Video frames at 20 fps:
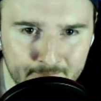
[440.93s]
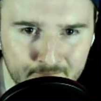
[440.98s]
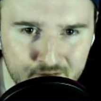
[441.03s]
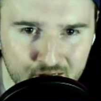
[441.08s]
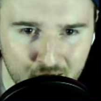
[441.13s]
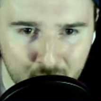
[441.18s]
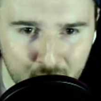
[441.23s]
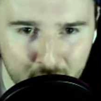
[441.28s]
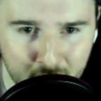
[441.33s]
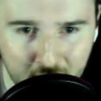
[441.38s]

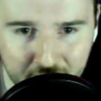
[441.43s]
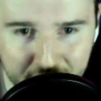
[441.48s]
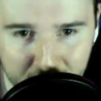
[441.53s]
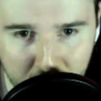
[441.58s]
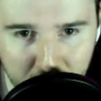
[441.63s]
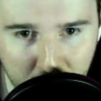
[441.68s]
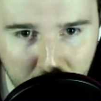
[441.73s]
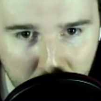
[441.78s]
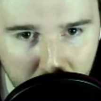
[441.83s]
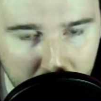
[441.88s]
This
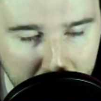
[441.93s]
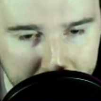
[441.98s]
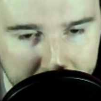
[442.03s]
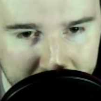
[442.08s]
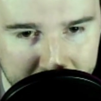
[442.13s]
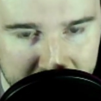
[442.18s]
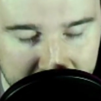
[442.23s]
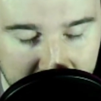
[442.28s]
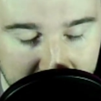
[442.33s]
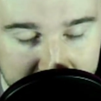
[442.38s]

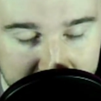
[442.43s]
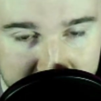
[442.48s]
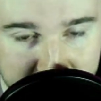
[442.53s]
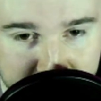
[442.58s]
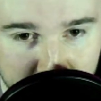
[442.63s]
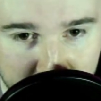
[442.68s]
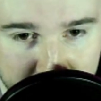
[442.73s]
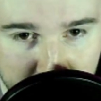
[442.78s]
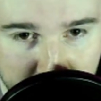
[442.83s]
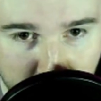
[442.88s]

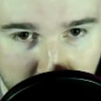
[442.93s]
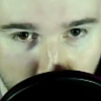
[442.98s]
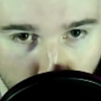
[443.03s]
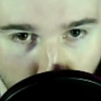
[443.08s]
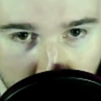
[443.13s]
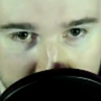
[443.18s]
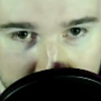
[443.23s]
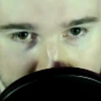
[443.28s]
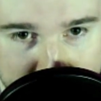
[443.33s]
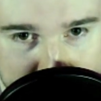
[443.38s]
Buffalo
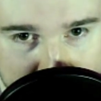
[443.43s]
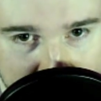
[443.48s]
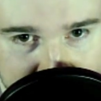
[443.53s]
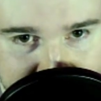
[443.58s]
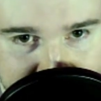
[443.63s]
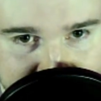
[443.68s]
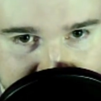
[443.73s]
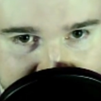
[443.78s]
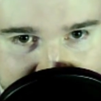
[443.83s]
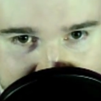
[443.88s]

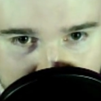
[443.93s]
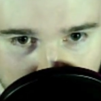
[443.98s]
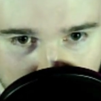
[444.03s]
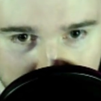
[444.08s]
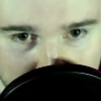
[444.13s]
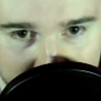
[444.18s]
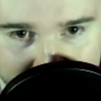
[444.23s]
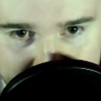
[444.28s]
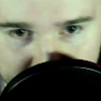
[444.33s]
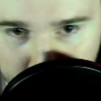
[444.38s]
1-19 in their
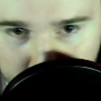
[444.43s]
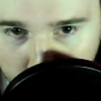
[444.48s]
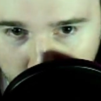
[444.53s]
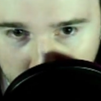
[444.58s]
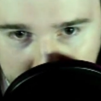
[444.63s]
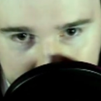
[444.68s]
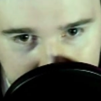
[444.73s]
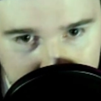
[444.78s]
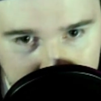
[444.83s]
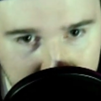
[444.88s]
last
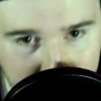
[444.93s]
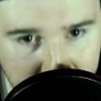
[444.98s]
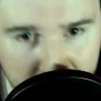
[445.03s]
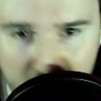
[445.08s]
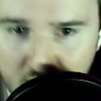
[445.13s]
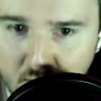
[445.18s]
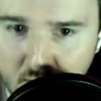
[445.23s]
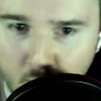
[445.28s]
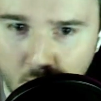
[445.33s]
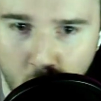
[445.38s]
20,
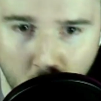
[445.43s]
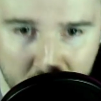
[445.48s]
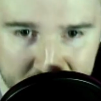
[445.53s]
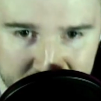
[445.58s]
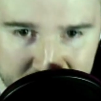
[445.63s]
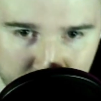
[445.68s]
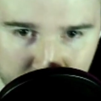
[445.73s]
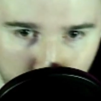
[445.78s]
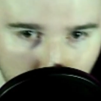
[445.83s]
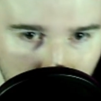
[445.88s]

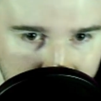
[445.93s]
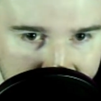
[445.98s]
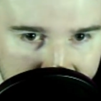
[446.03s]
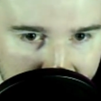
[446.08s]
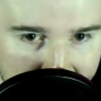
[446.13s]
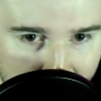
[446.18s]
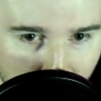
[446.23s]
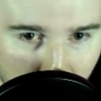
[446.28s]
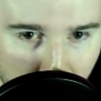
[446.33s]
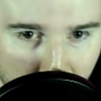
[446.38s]
1-12 at
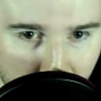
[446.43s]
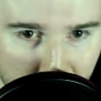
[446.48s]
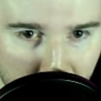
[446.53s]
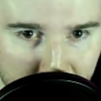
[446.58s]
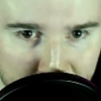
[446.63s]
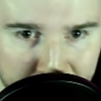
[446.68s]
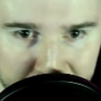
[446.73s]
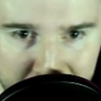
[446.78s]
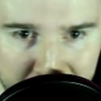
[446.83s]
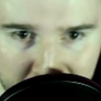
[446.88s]
home.
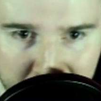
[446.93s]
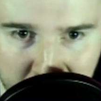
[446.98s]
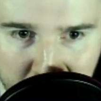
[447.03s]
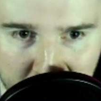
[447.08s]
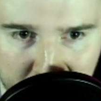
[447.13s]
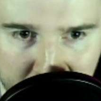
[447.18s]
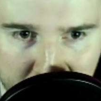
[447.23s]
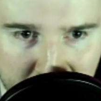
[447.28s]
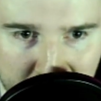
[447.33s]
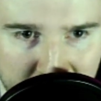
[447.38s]

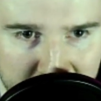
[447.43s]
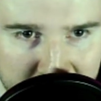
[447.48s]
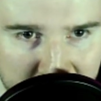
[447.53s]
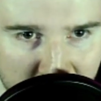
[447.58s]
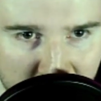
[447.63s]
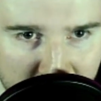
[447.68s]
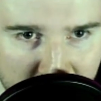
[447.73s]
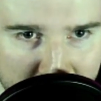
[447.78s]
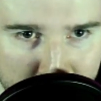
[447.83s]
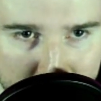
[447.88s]

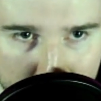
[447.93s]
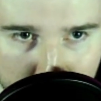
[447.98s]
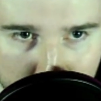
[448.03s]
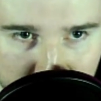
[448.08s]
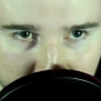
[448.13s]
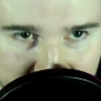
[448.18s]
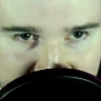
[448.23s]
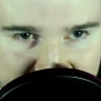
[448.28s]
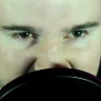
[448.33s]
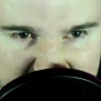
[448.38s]
They were able
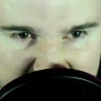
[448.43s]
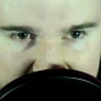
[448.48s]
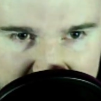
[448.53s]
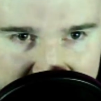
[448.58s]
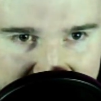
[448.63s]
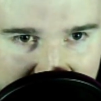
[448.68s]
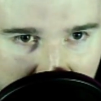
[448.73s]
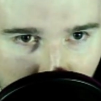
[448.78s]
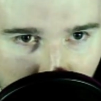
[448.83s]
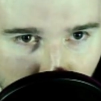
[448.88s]
to sneak
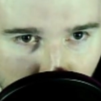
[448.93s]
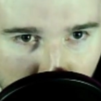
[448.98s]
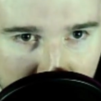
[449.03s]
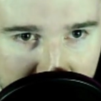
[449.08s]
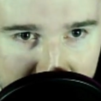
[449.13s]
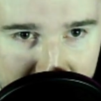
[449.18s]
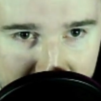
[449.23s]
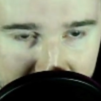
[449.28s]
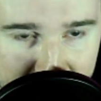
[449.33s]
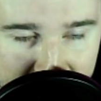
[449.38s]
that
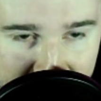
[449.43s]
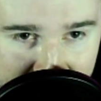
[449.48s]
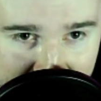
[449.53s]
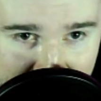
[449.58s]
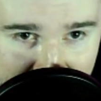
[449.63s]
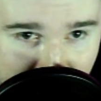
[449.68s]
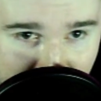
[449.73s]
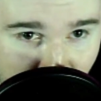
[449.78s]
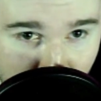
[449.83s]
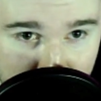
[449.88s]
win. They
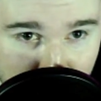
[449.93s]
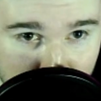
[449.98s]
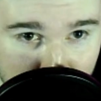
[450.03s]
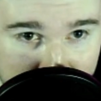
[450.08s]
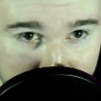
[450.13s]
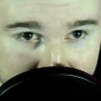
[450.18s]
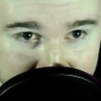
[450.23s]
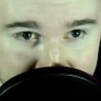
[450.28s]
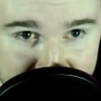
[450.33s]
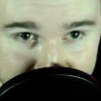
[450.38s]
had a great win
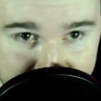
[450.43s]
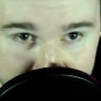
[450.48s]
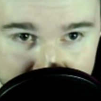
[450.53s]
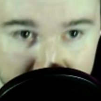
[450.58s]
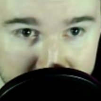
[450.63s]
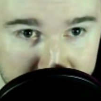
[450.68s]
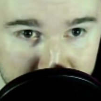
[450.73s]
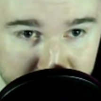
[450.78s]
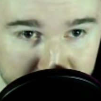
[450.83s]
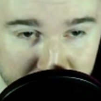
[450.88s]
against
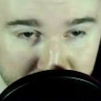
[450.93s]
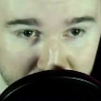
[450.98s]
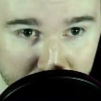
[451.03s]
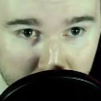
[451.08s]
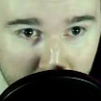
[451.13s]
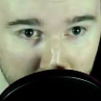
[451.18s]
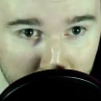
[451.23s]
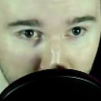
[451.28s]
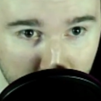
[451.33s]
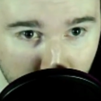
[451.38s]
Philly, which was their
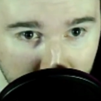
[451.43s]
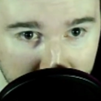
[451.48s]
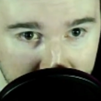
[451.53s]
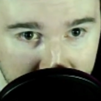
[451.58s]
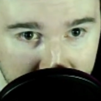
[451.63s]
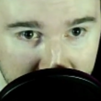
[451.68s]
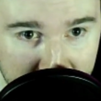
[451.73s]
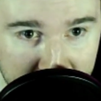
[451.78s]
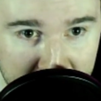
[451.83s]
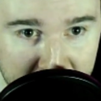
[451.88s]
only
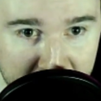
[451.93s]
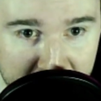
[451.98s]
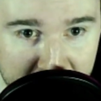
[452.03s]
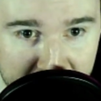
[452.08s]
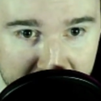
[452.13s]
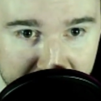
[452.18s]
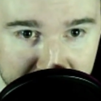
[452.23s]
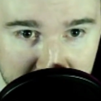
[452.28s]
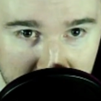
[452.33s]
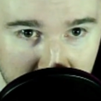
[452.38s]
win
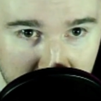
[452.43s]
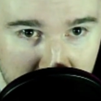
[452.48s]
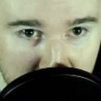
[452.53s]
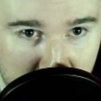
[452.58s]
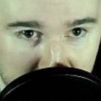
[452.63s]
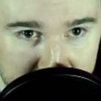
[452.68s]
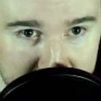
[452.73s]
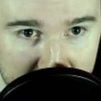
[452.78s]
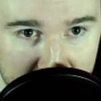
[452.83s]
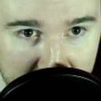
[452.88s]
in a
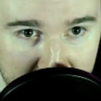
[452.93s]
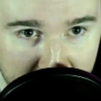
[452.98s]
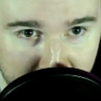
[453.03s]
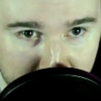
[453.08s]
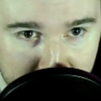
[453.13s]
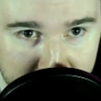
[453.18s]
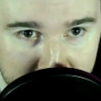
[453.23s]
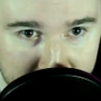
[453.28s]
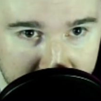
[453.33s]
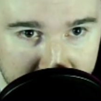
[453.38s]
long time.
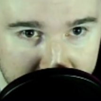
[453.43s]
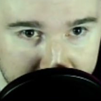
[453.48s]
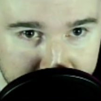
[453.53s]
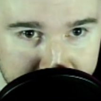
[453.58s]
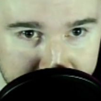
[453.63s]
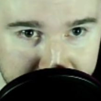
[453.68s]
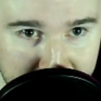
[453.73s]
But, on